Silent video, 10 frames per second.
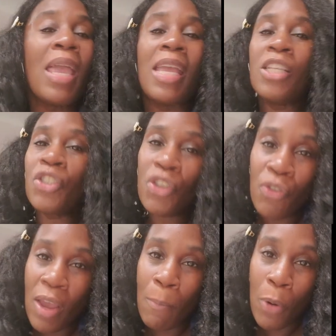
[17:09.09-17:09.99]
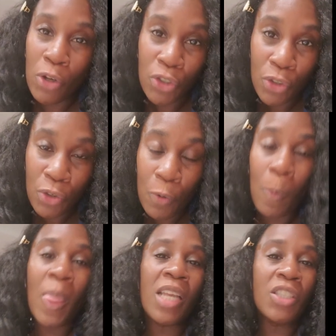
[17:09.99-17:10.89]
Instagram personal
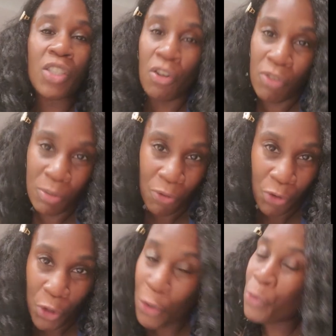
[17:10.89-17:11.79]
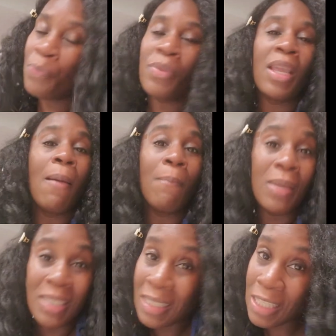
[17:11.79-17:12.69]
is Kharyzma four u.
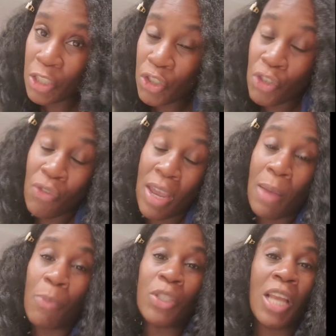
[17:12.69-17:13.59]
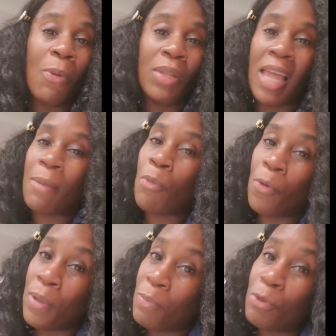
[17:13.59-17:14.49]
Business Instagram, which I would like more
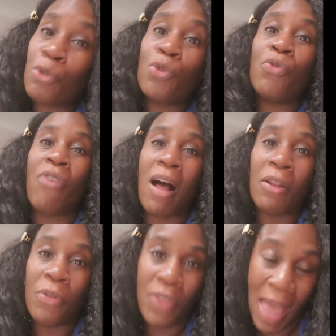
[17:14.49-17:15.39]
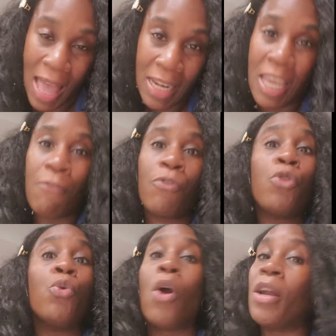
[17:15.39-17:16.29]
people to follow that if
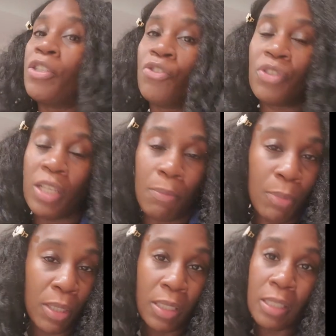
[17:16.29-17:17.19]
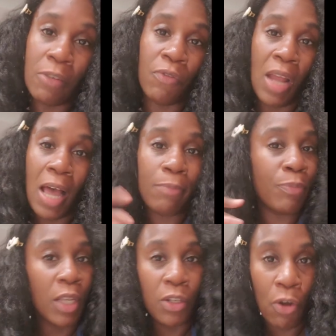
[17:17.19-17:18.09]
you are interested in business. If not,
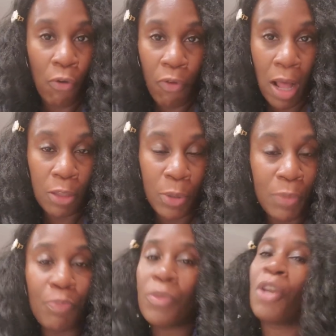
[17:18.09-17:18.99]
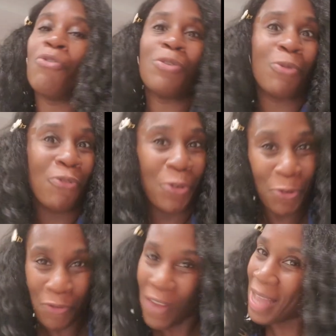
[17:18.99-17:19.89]
then don't follow it. Kharyzma four
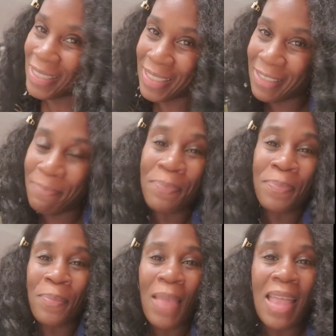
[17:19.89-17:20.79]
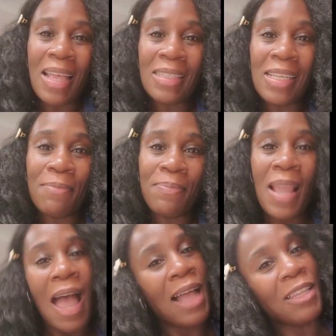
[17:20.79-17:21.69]
u fashion. And that's it.
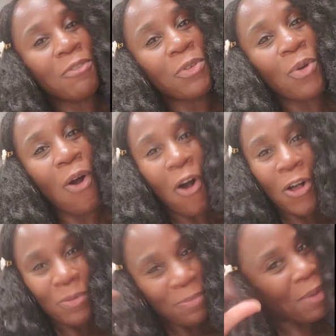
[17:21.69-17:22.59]
I love you all.